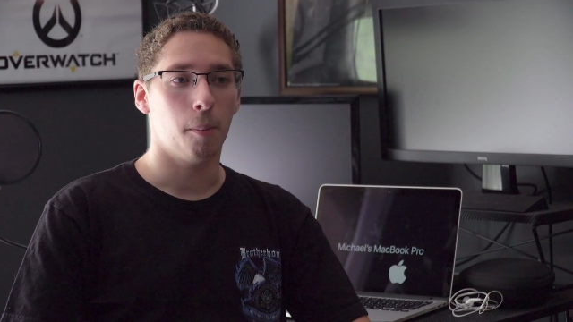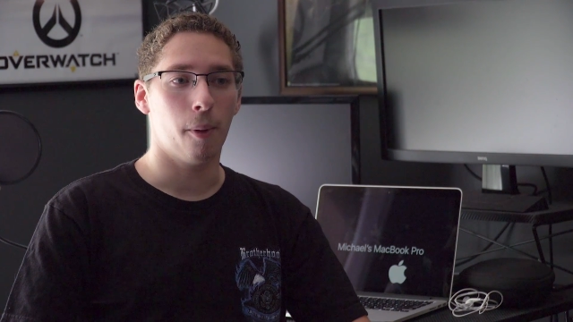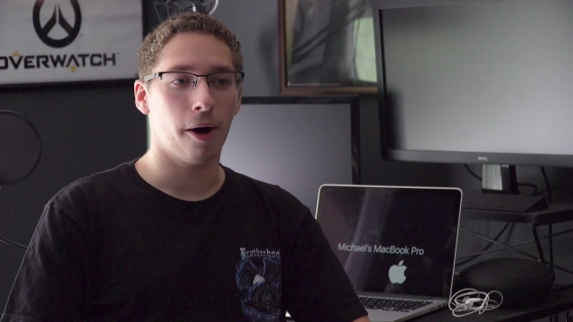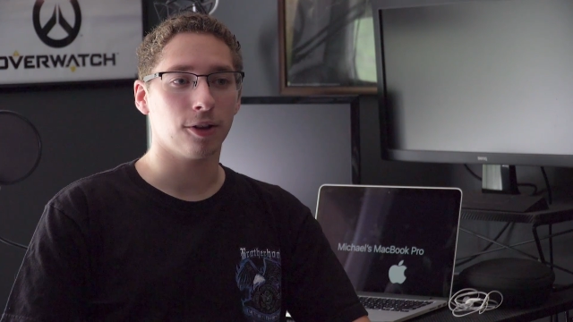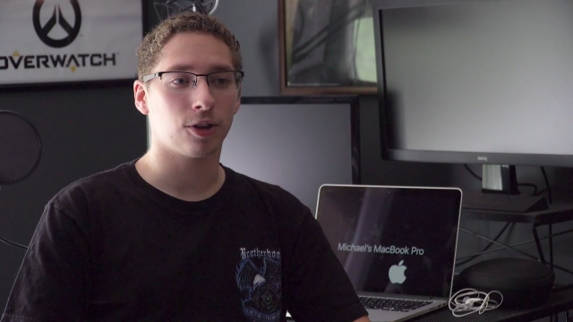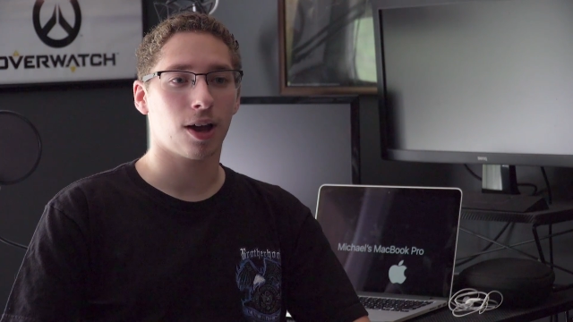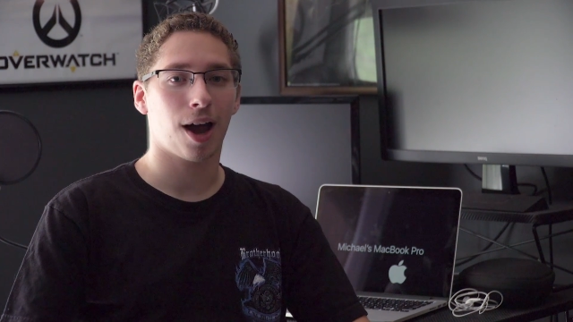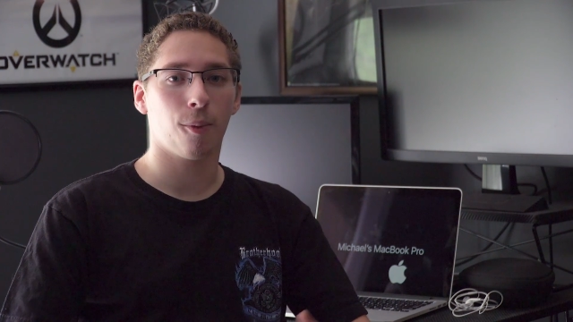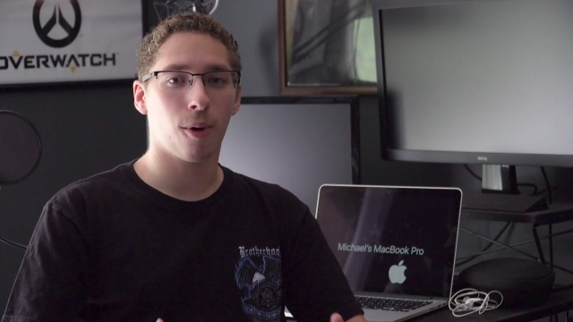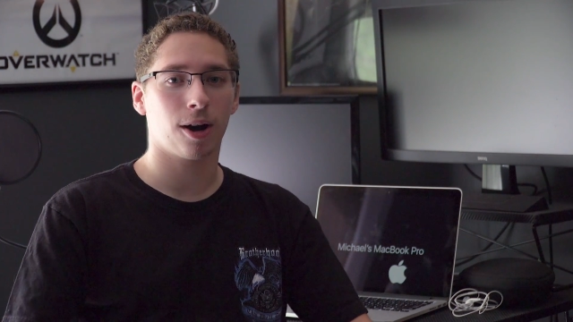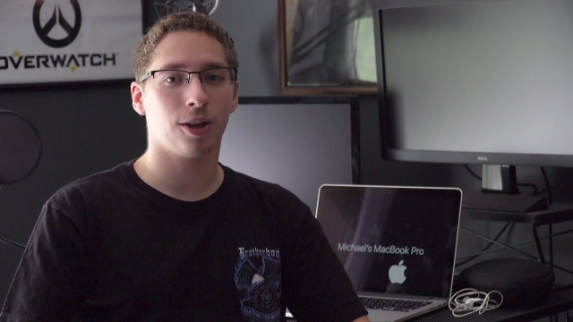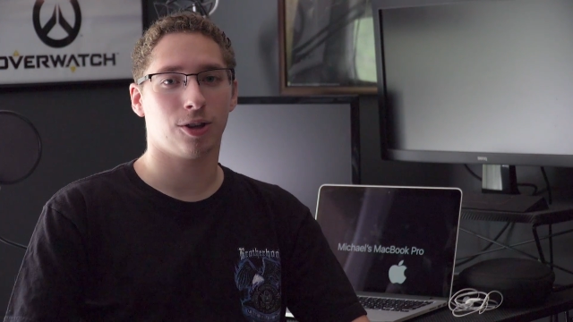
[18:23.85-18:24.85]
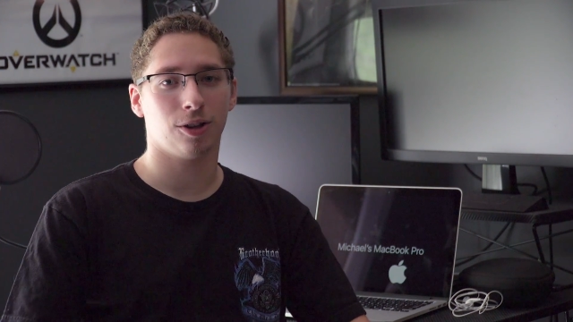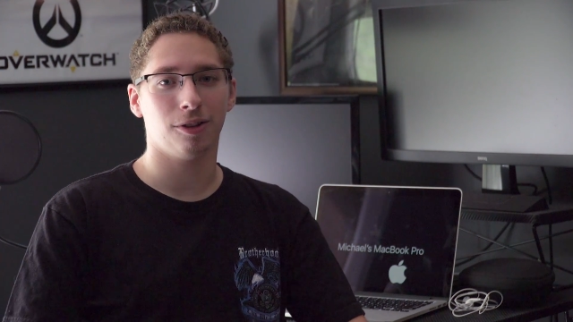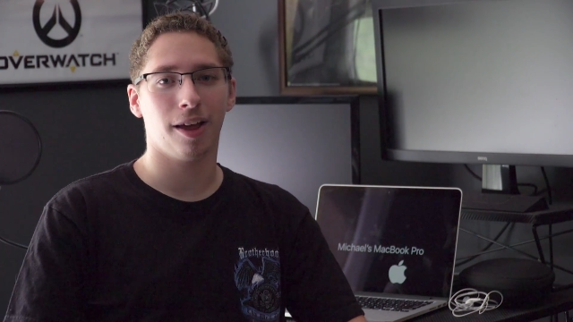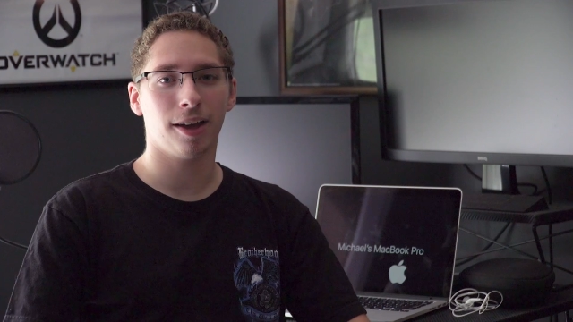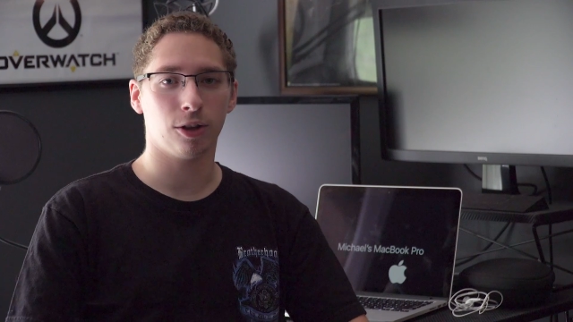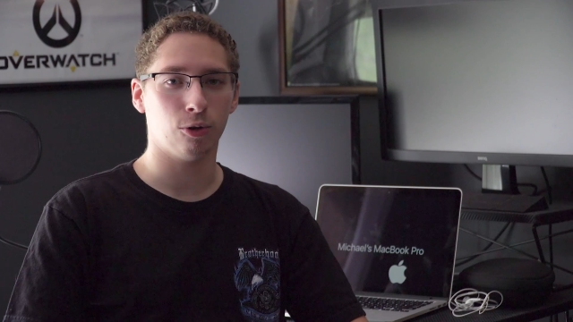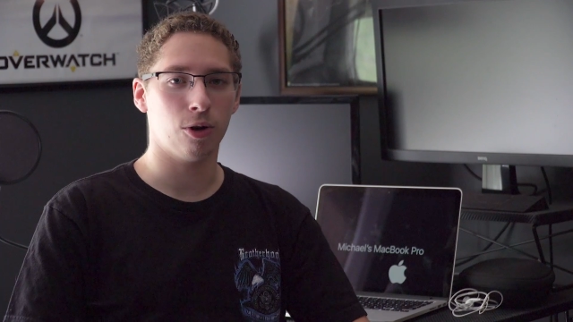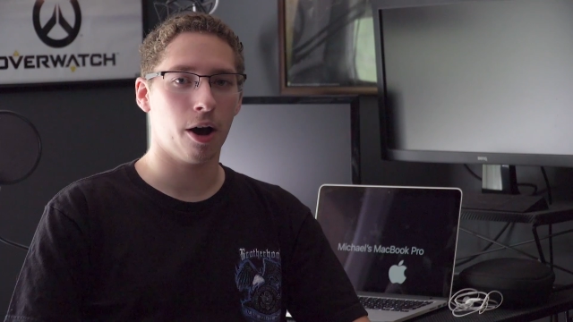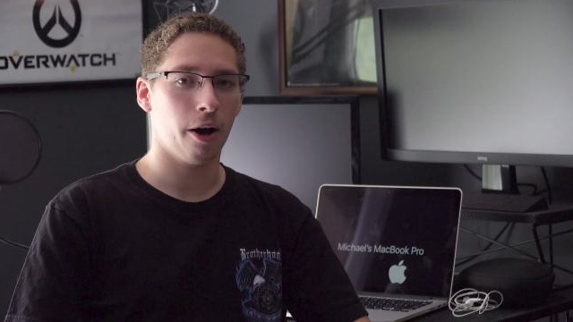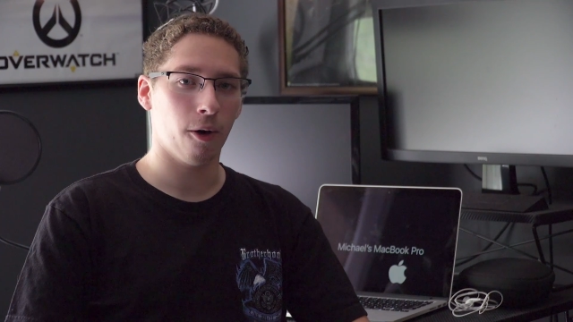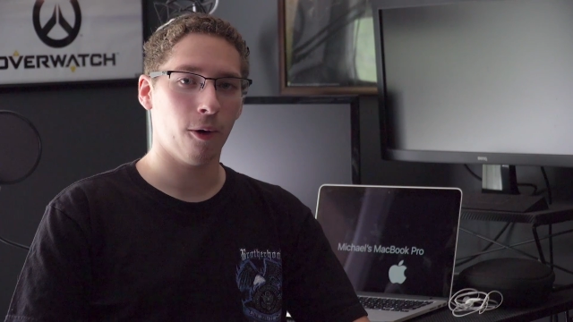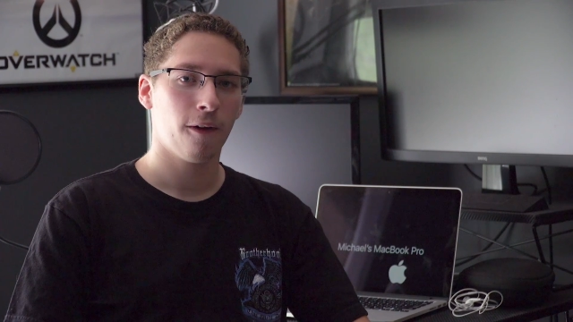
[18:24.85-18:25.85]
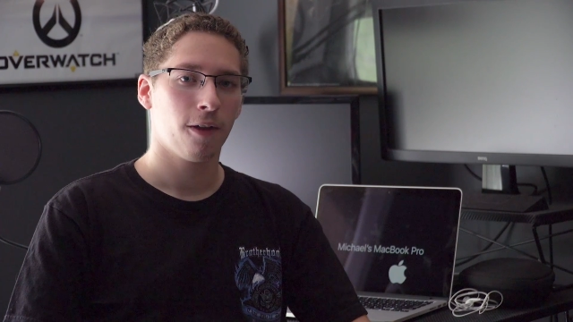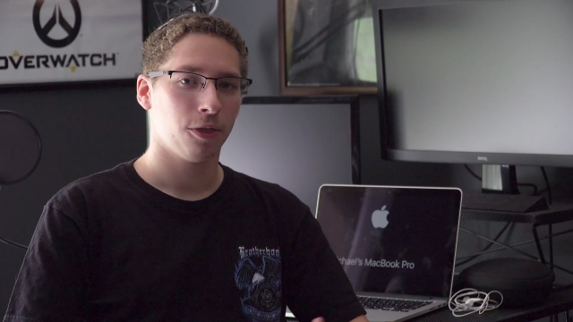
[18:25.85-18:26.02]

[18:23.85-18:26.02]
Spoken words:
But I wanted to let you know